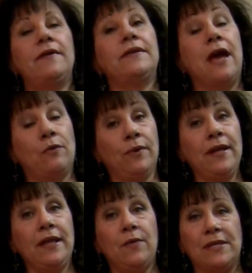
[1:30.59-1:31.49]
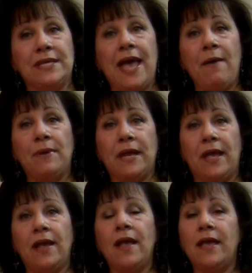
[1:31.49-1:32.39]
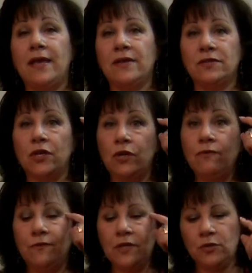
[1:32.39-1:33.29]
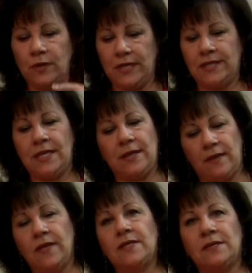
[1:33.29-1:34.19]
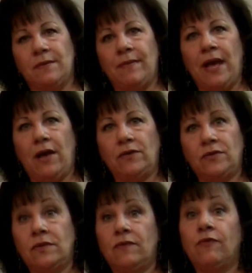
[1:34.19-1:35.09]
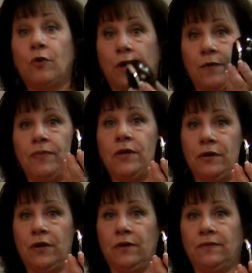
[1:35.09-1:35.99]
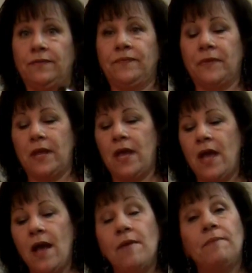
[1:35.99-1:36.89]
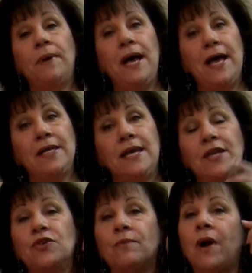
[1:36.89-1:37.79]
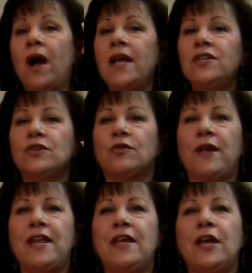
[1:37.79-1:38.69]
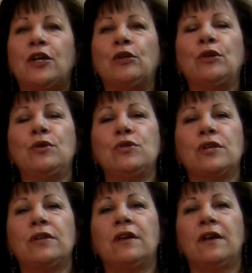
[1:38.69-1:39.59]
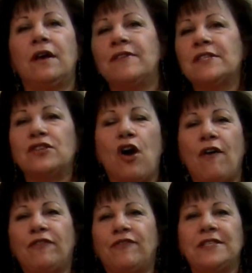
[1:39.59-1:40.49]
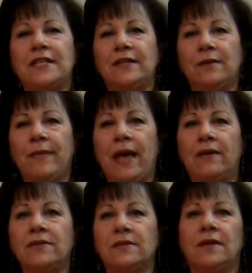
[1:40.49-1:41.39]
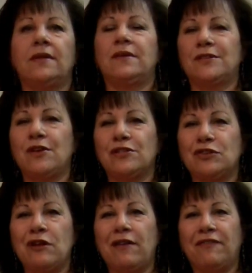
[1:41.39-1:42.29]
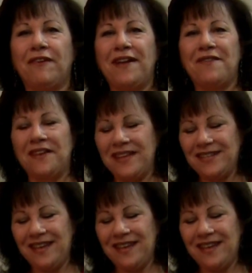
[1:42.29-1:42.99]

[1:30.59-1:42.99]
Now really what's happening is you visually see that this is a mouse for a computer. But in your mind, you're creating an illusion of a soft, fuzzy little mouse, as long as you're not afraid of it.